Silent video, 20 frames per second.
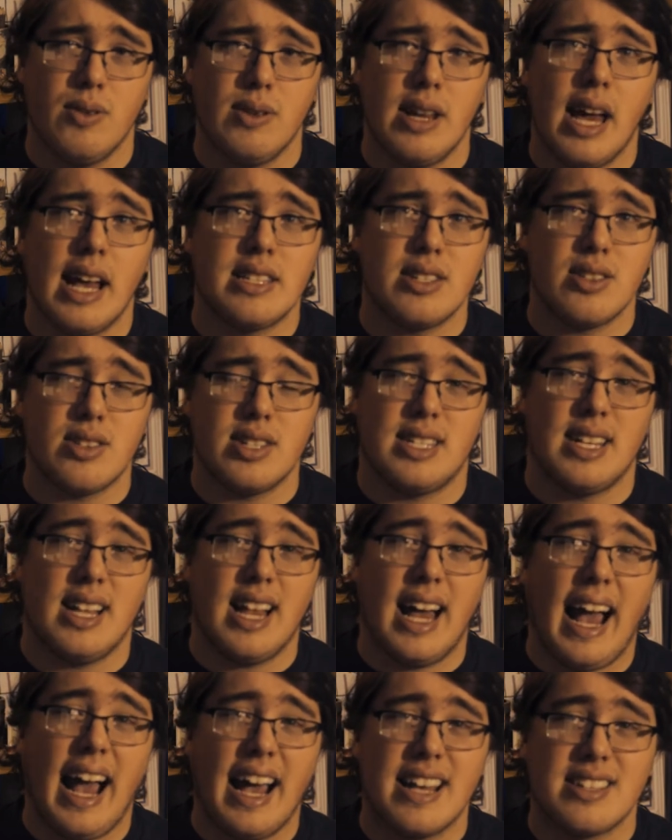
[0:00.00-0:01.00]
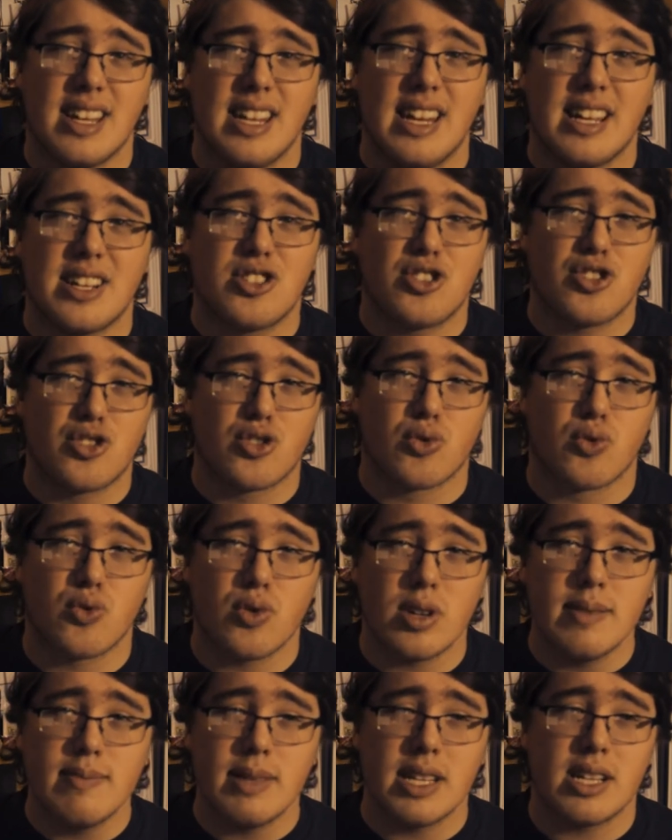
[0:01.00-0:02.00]
as you can tell, has an
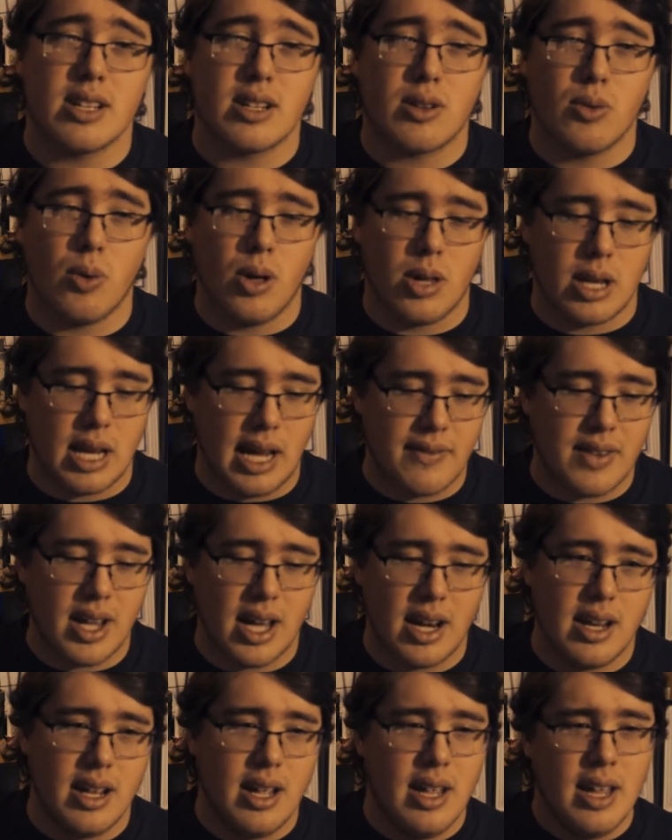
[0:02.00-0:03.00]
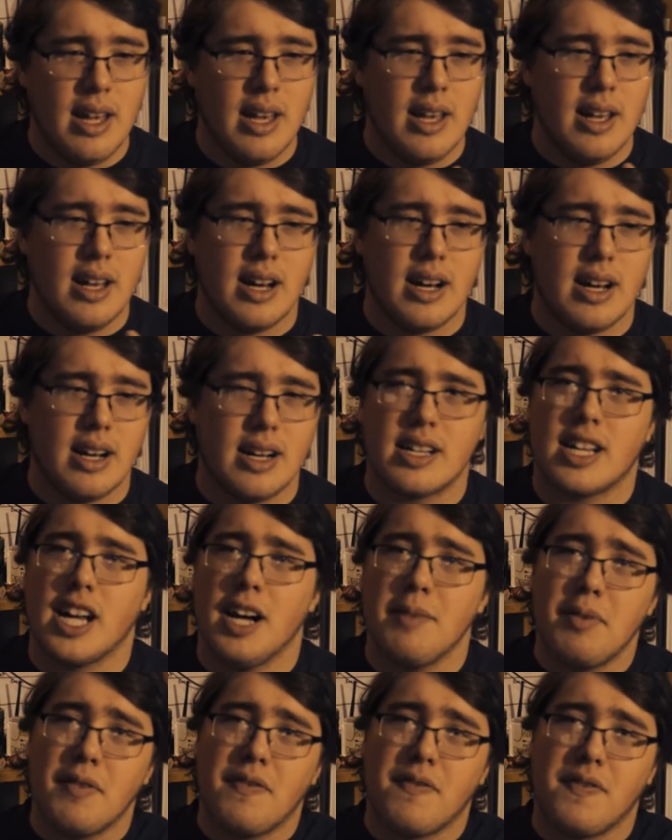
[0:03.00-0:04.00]
extremely good quality. I've got it a
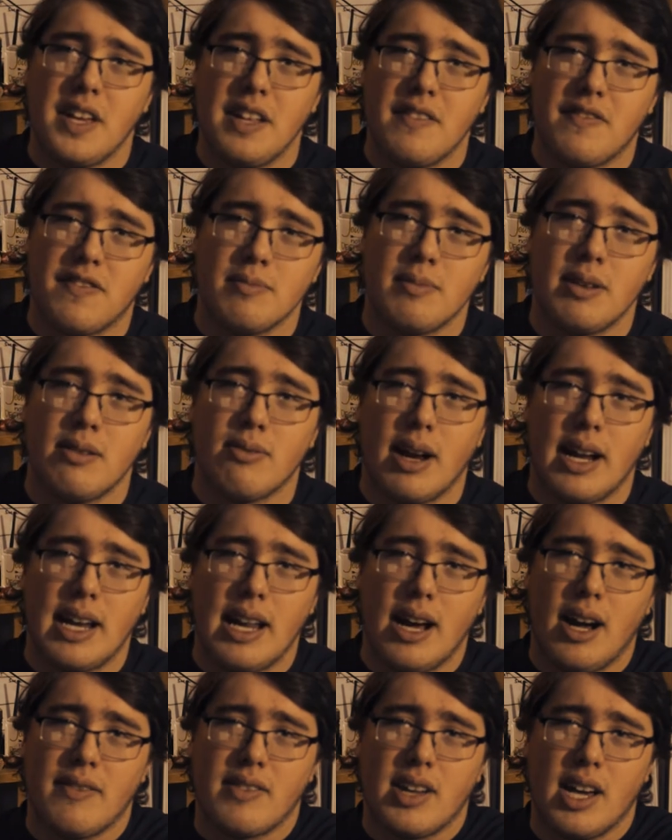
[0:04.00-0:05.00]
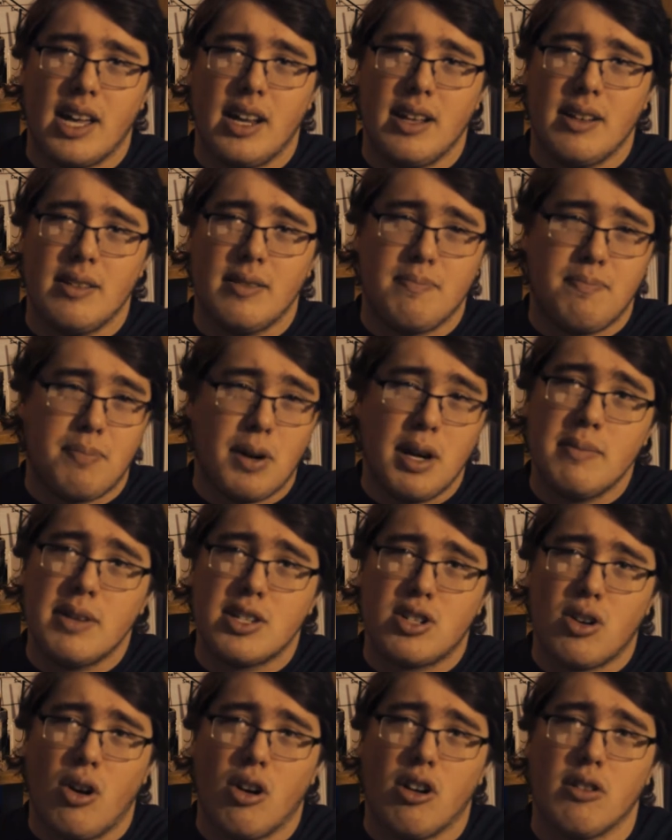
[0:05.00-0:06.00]
couple feet from me right now. I've got it pretty
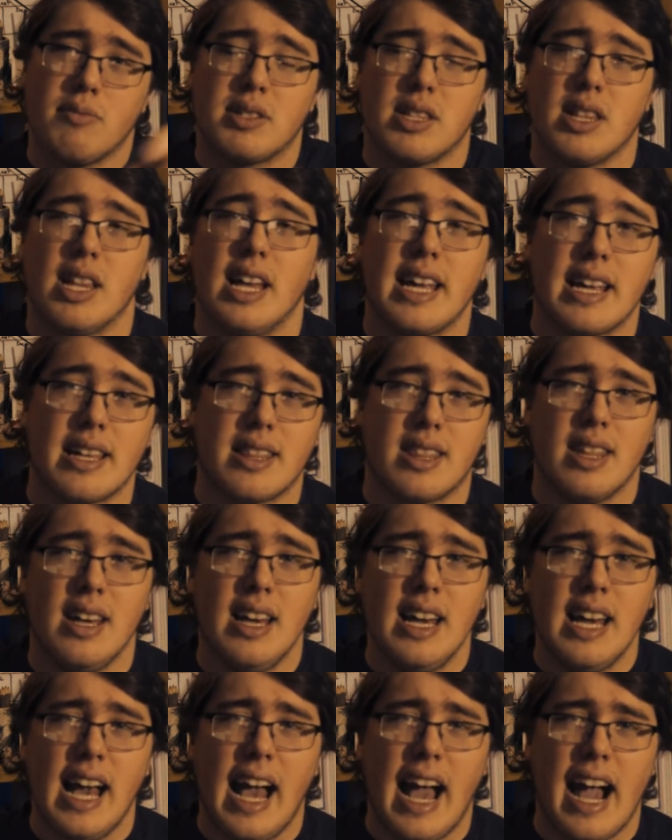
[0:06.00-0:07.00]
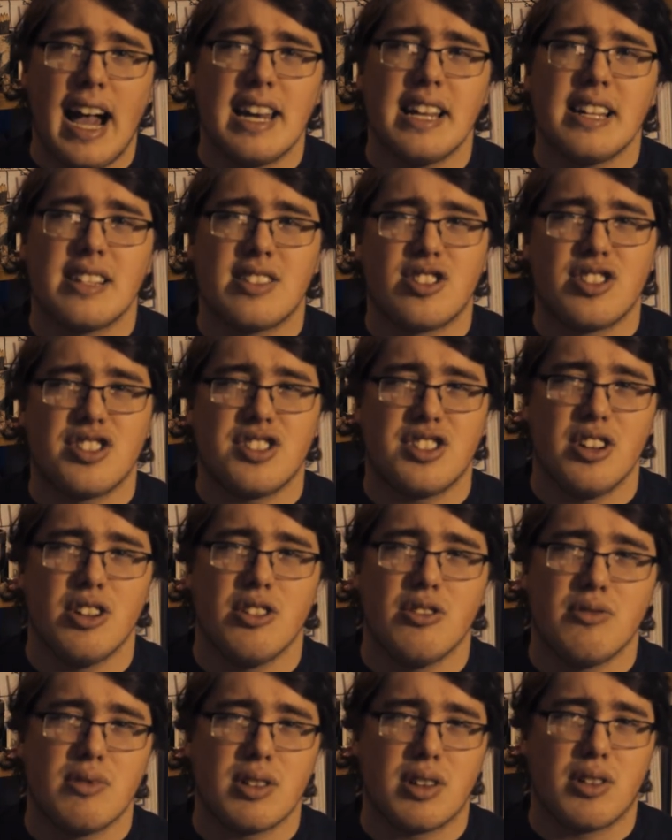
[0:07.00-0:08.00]
much arm's length, and it's
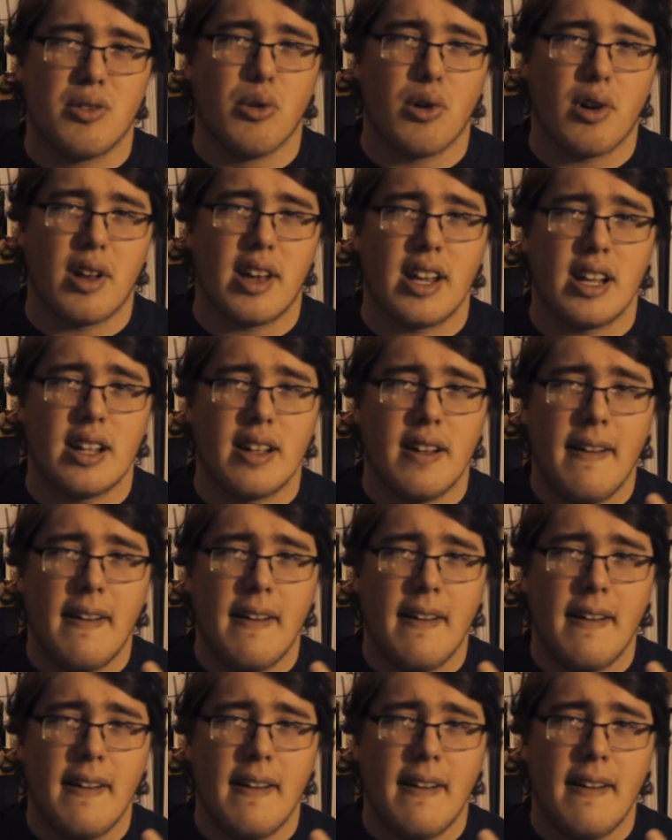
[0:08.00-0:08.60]
still recording